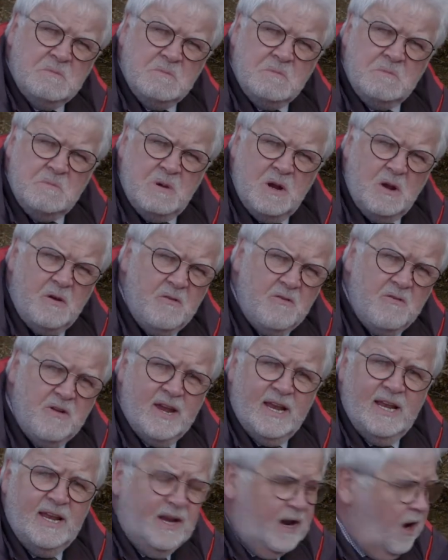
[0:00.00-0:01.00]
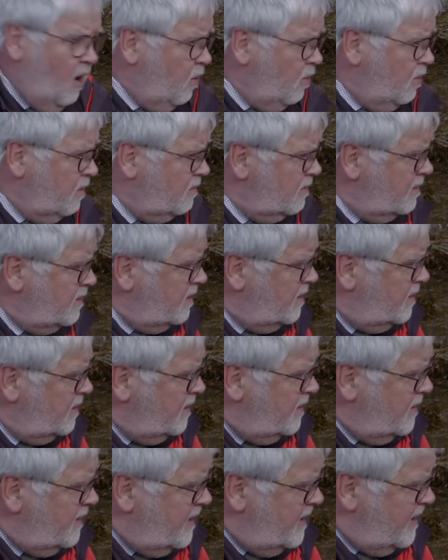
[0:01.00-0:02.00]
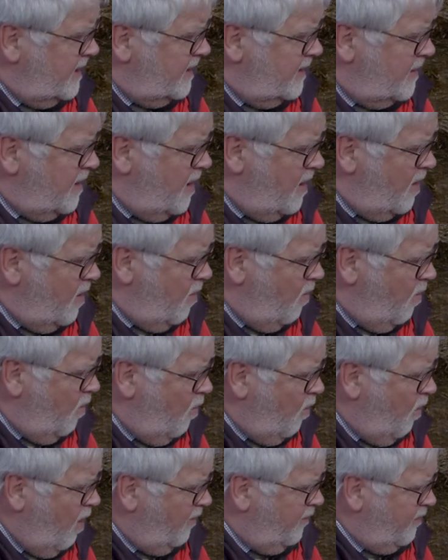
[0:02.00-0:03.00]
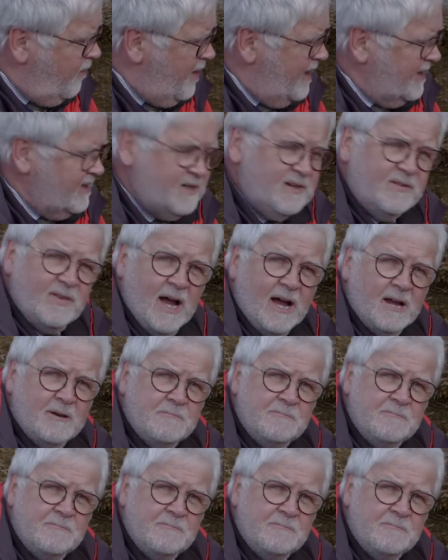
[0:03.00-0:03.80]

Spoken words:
we don't really know what fermented that.